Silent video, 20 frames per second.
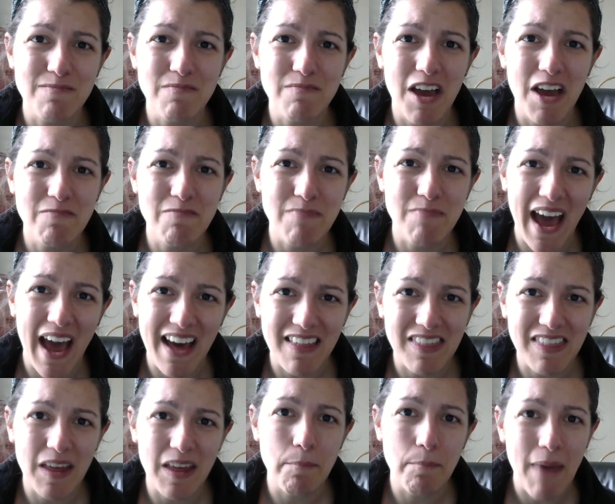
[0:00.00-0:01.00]

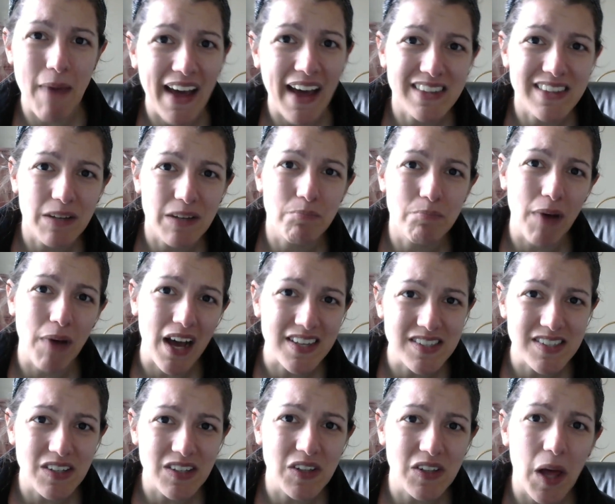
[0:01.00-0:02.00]
math Mad Lib puzzle
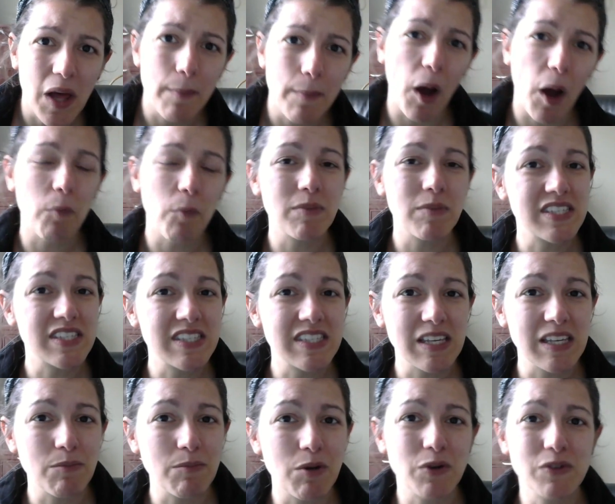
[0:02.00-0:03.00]
about Miss
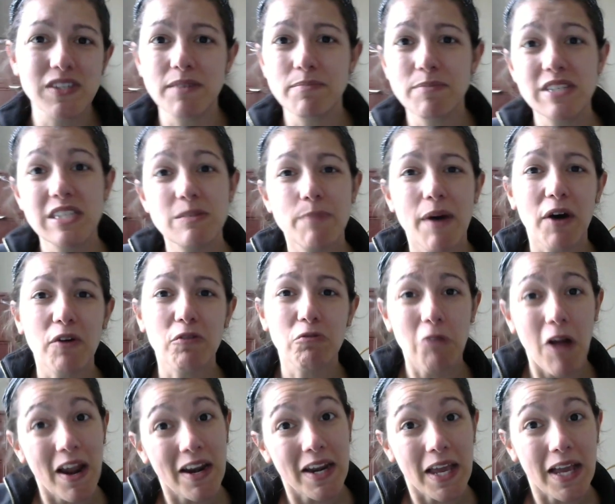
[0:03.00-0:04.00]
Simoes and Miss Bell
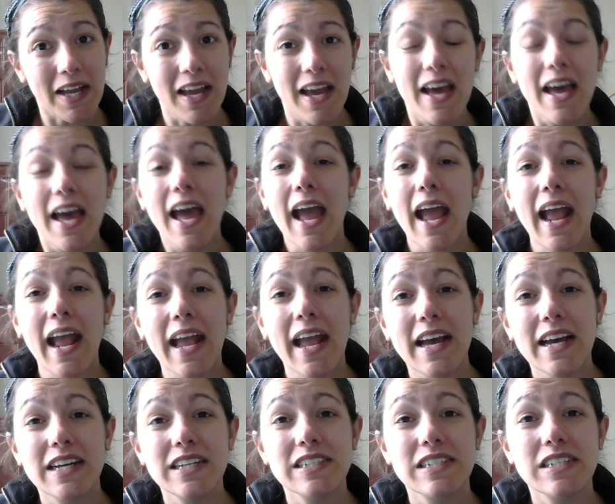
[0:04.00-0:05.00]
running.
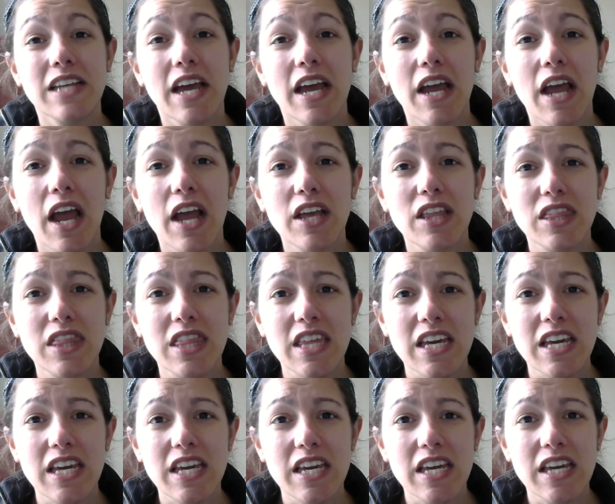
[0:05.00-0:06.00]
And
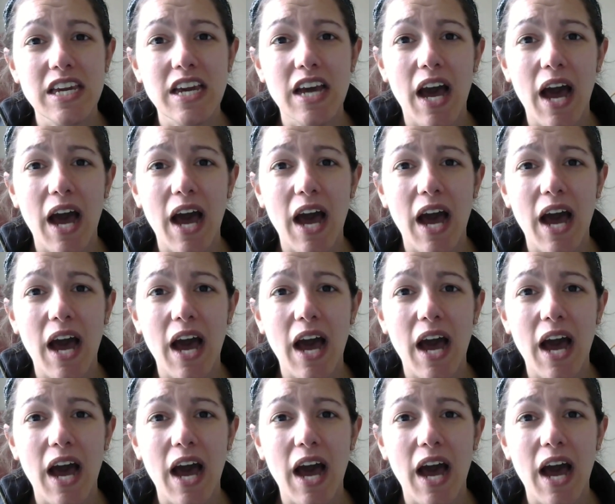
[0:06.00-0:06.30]
the